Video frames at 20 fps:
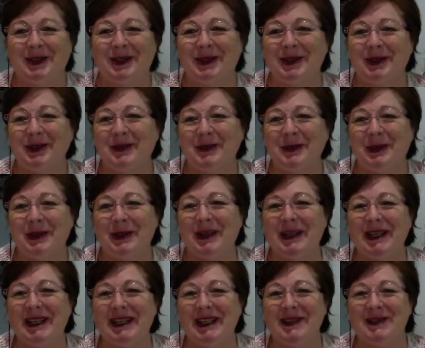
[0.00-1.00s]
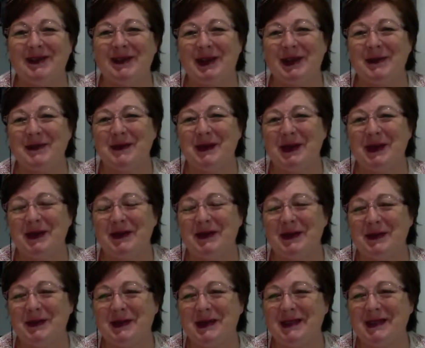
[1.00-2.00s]
Good morning from
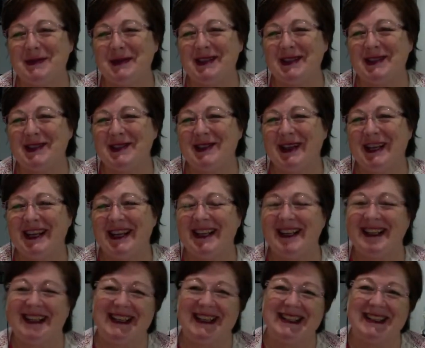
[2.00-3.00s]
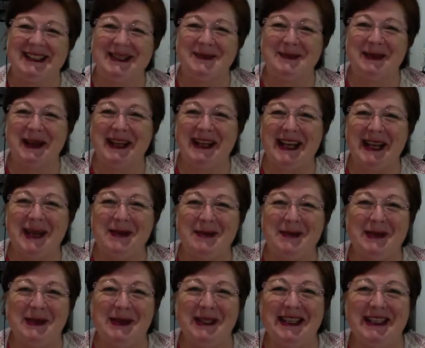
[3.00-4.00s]
beautiful Brisbane, Australia. It's Monday
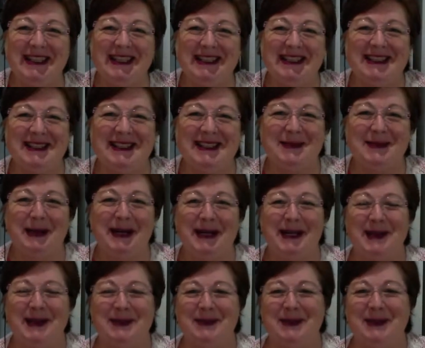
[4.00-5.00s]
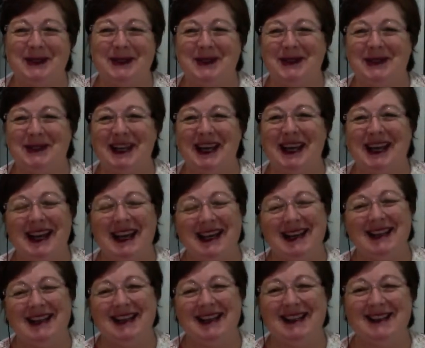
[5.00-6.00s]
morning in this part of the world
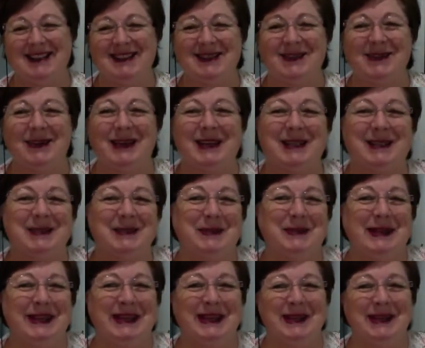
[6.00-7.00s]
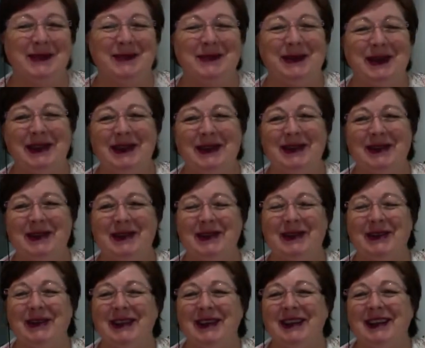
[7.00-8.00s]
and it's great to be here with
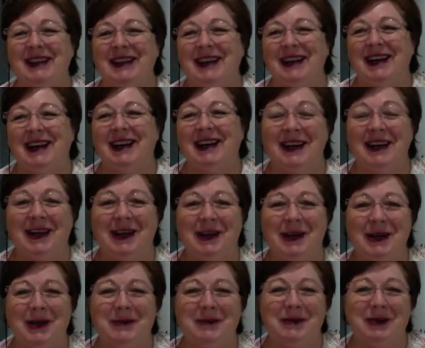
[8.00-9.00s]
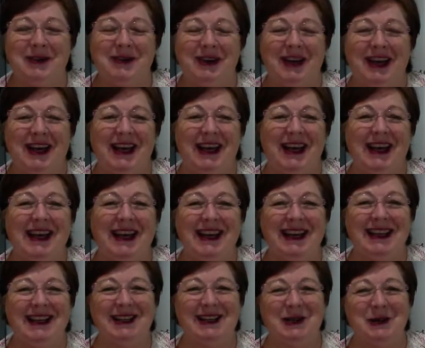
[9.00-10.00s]
you. I hope you've
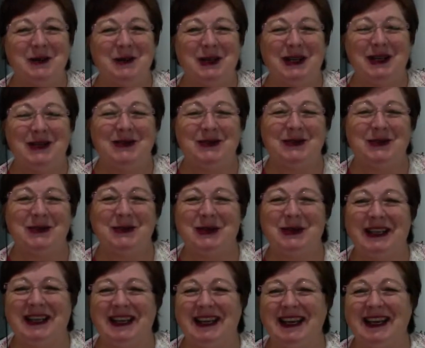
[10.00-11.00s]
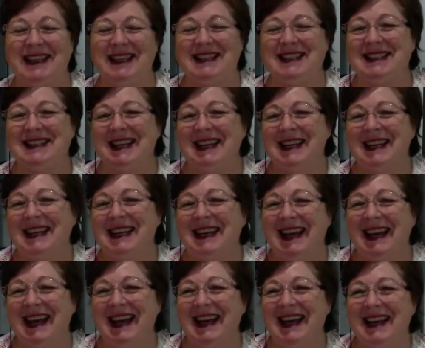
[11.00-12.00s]
had a wonderful weekend,
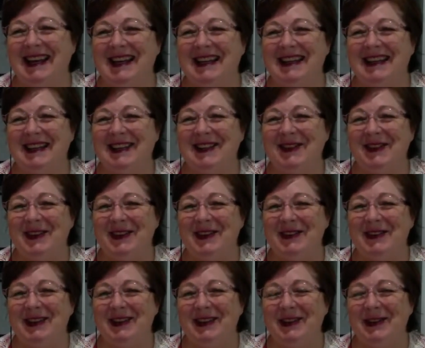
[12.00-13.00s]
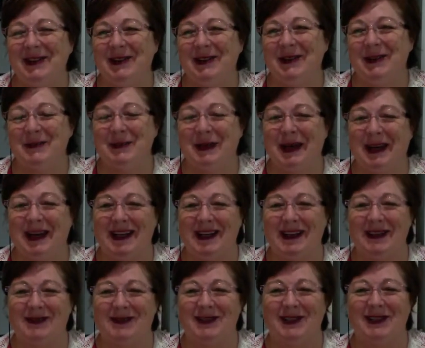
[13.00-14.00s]
and if you're in the northern part
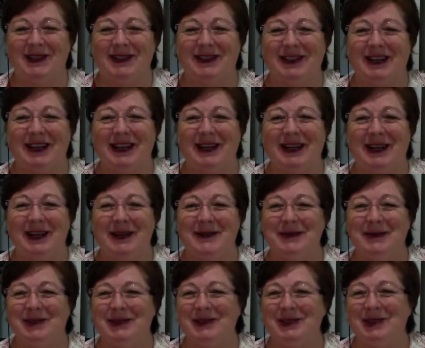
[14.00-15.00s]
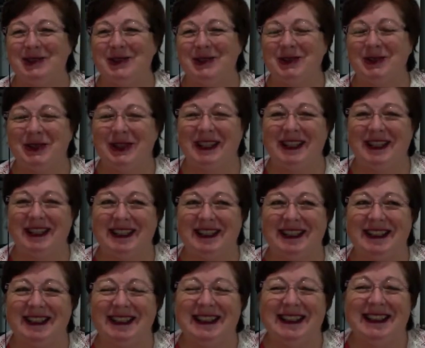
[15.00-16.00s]
of the world, I hope you're
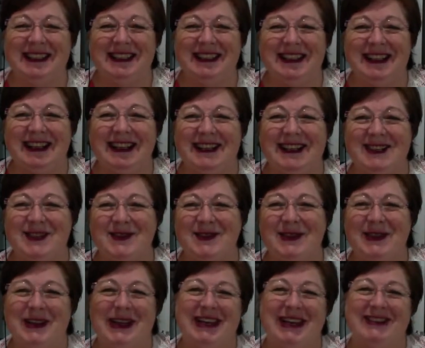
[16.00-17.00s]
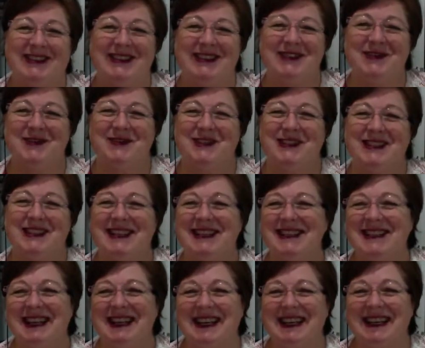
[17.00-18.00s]
enjoying the last few hours of
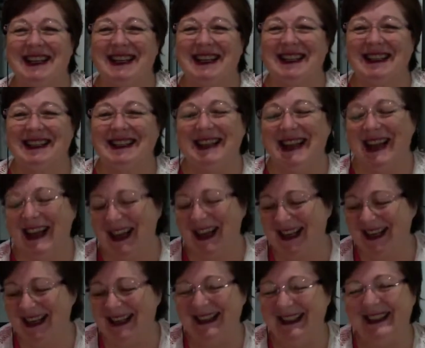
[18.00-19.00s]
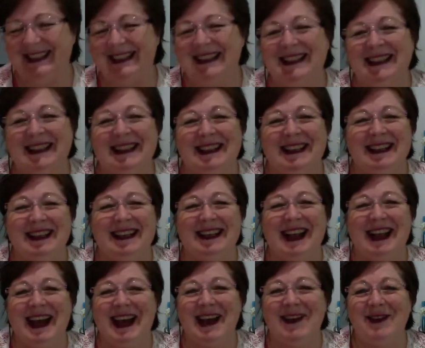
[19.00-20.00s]
Sunday. Yay!
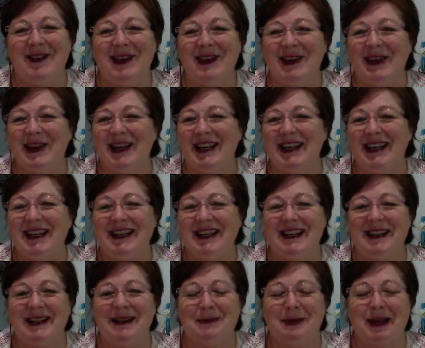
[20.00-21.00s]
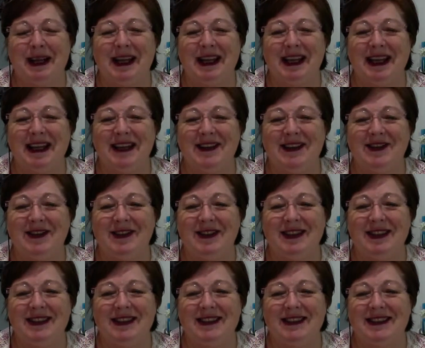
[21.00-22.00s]
And have you got anything planned
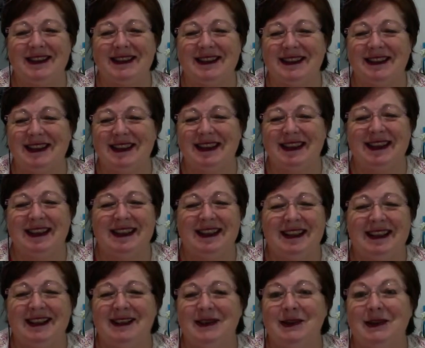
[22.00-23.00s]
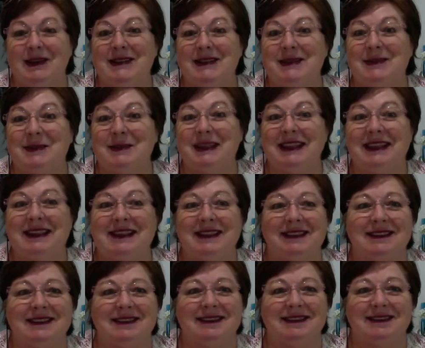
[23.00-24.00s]
for this week?